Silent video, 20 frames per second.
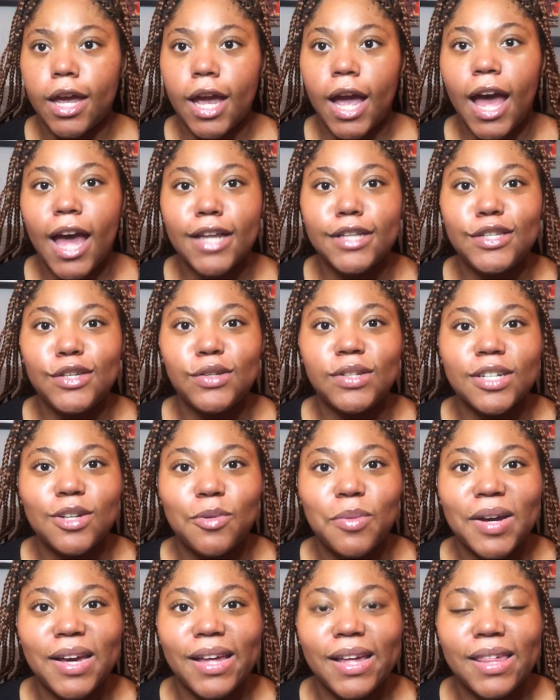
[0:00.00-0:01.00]
had to deal
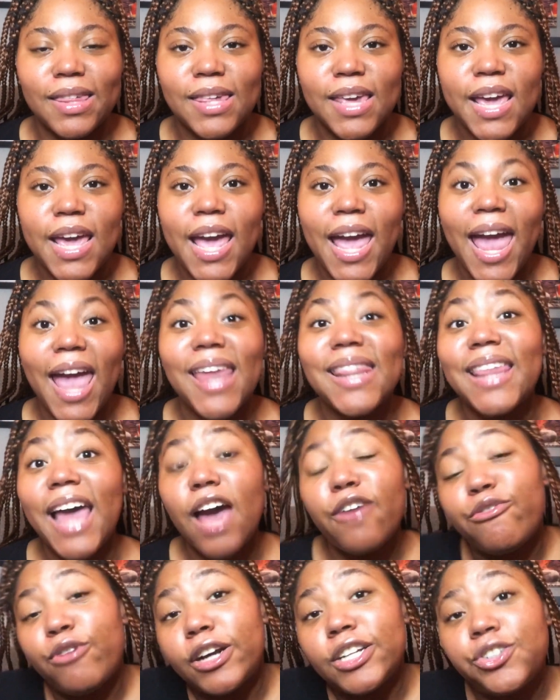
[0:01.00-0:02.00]
with, and
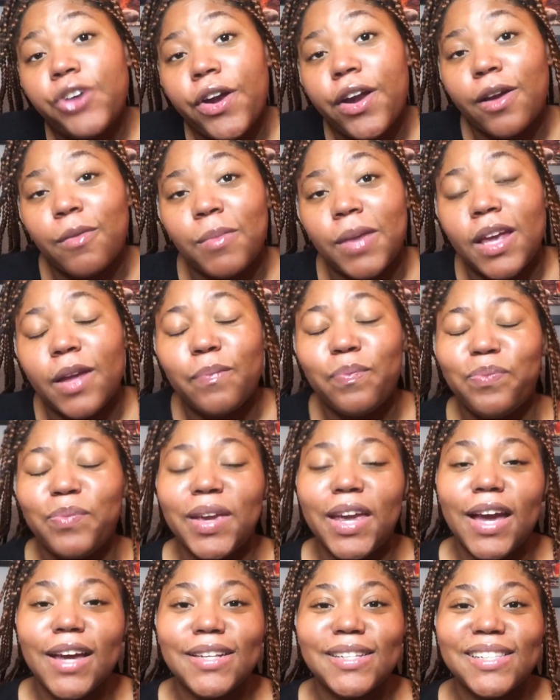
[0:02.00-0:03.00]
that frustrated me
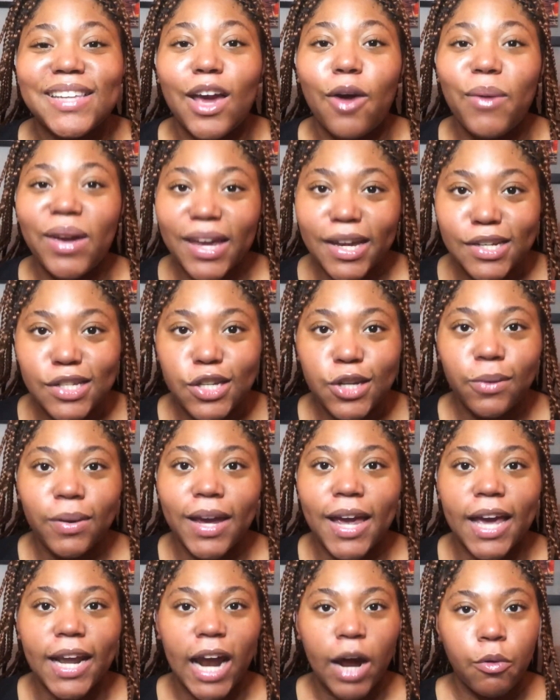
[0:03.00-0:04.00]
because going into
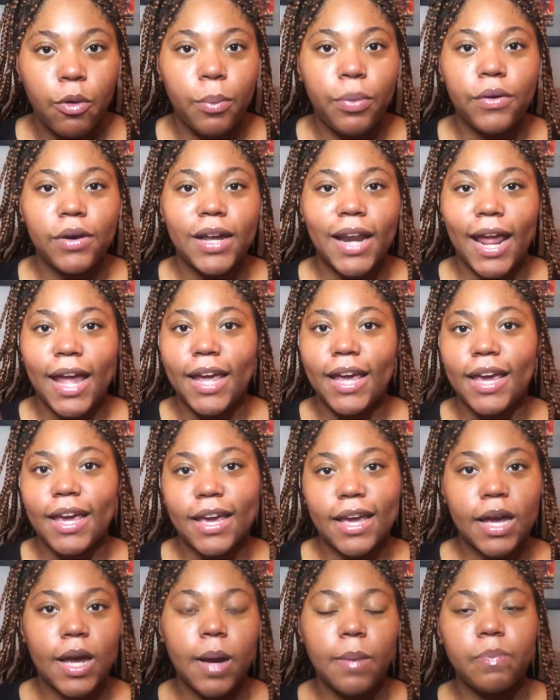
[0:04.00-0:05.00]
it, and I will put a
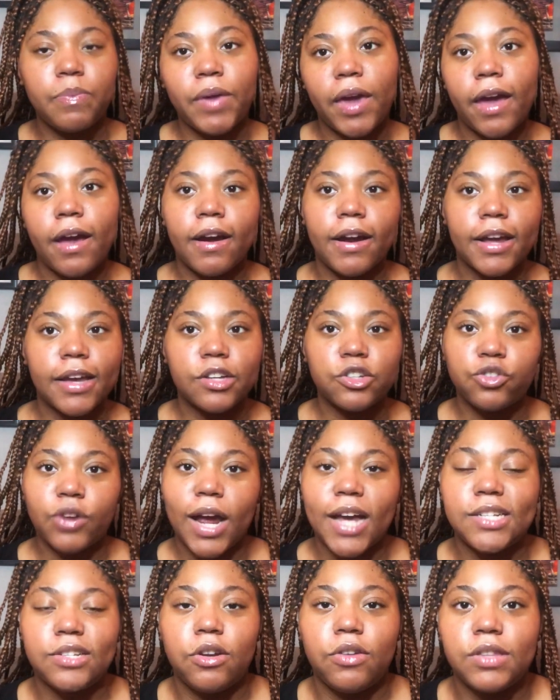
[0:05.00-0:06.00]
compare and
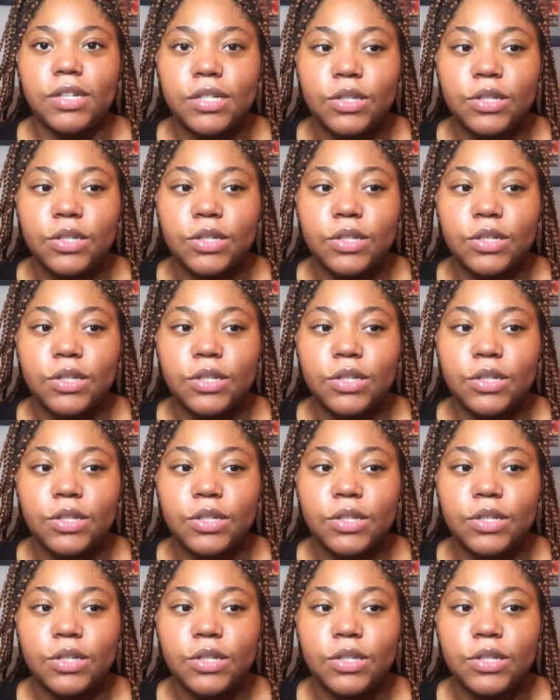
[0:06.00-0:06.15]
contrast on the